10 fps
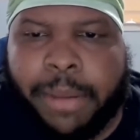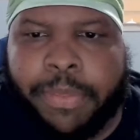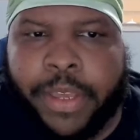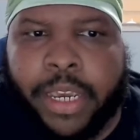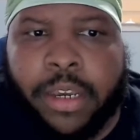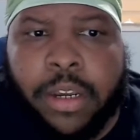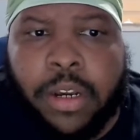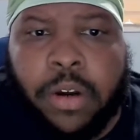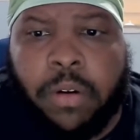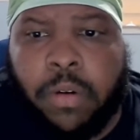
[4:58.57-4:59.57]
thing.
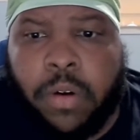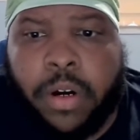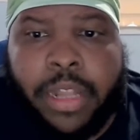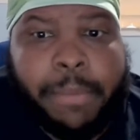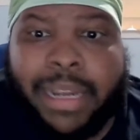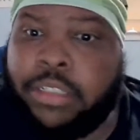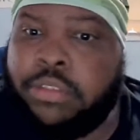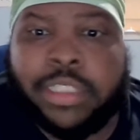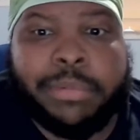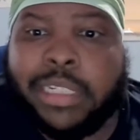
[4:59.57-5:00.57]
Or they might
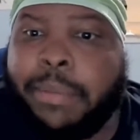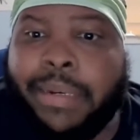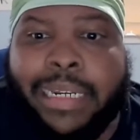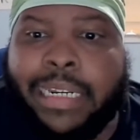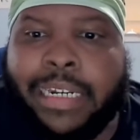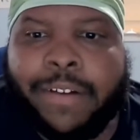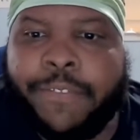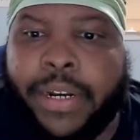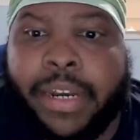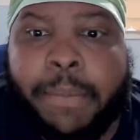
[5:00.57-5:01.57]
do something completely
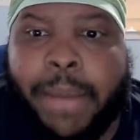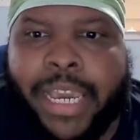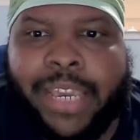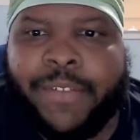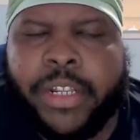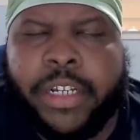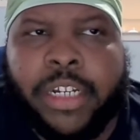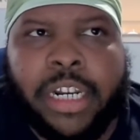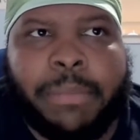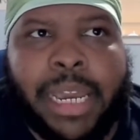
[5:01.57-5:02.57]
different. They might even
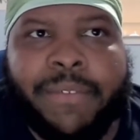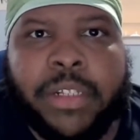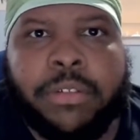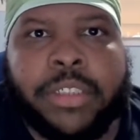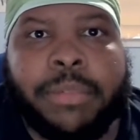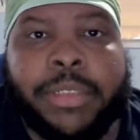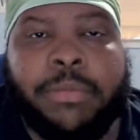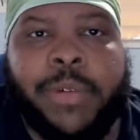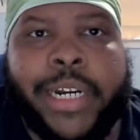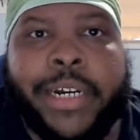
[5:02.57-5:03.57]
do
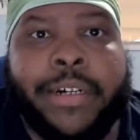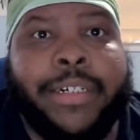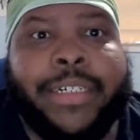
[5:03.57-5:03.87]
something where